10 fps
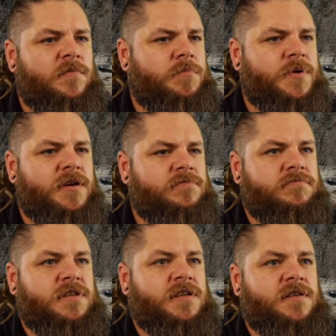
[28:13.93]
but
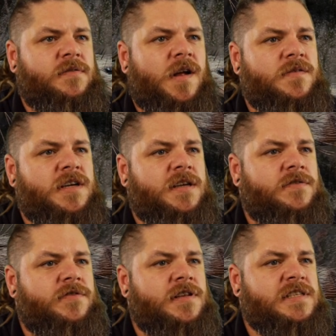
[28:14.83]
you know, I'm
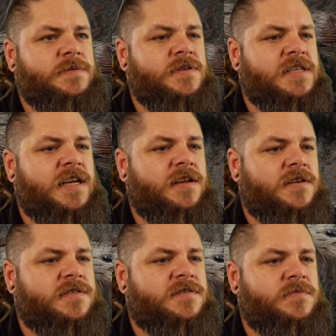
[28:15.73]
looking through this image and it
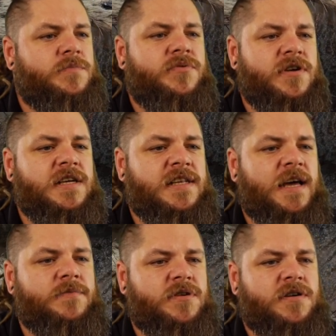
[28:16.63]
looks pretty
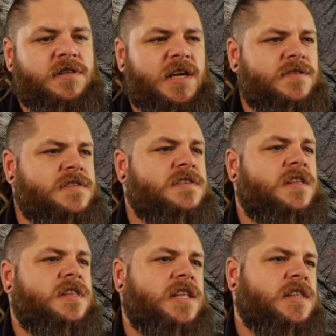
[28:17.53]
damn good. There is
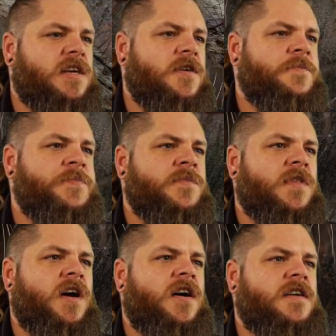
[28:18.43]
nothing that
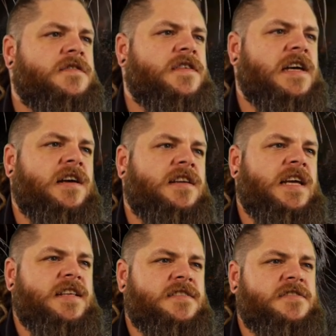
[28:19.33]
I feel I
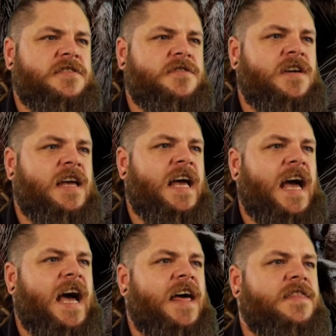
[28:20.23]
need to do
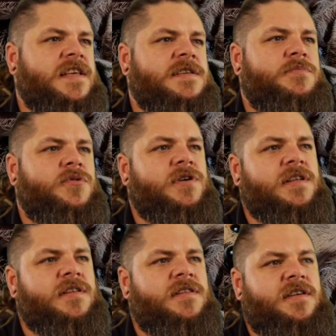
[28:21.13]
at this
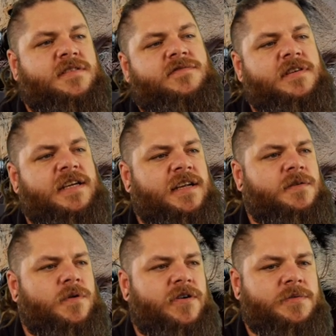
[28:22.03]
point that's really going
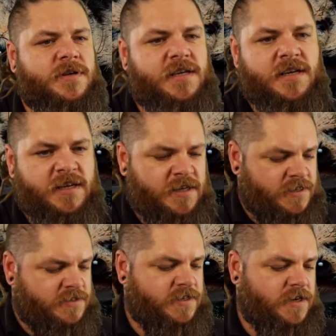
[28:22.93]
to worry me.
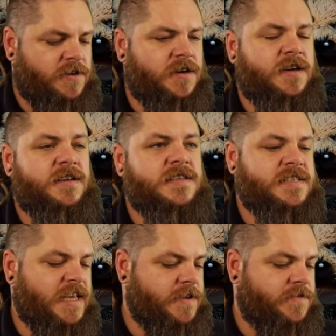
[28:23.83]
So going to
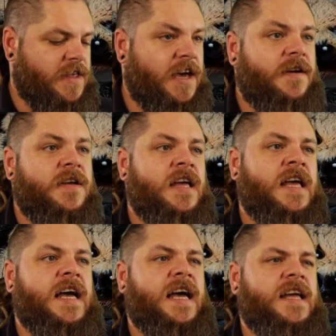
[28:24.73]
save that,
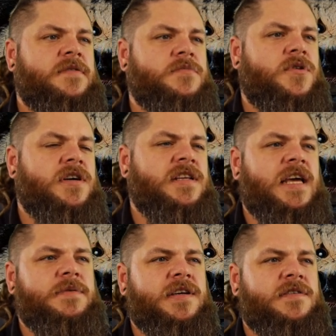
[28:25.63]
and my
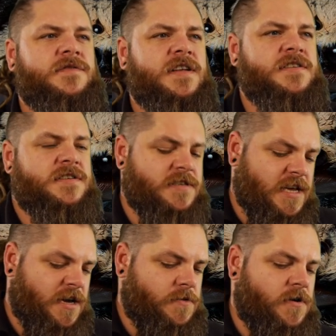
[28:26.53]
naming convention
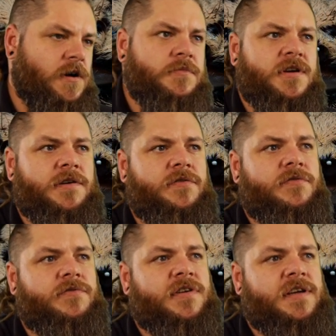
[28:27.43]
now, I'm going to
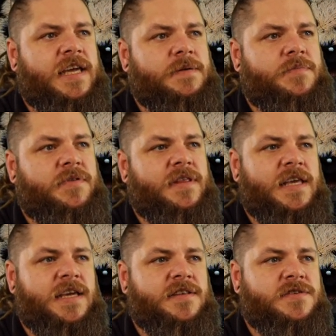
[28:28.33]
keep
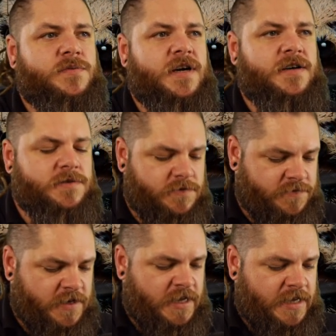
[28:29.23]
the
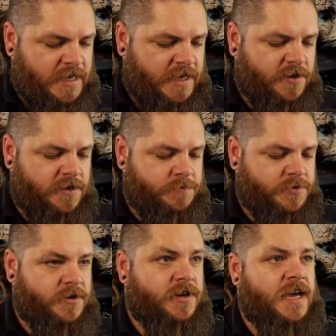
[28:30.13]
12 and I
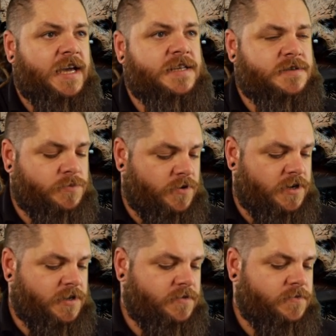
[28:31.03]
put
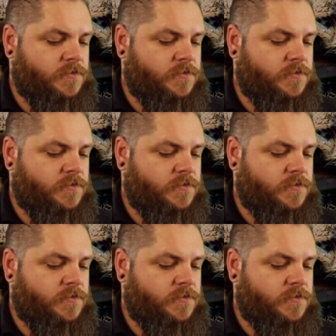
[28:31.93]
HYBD,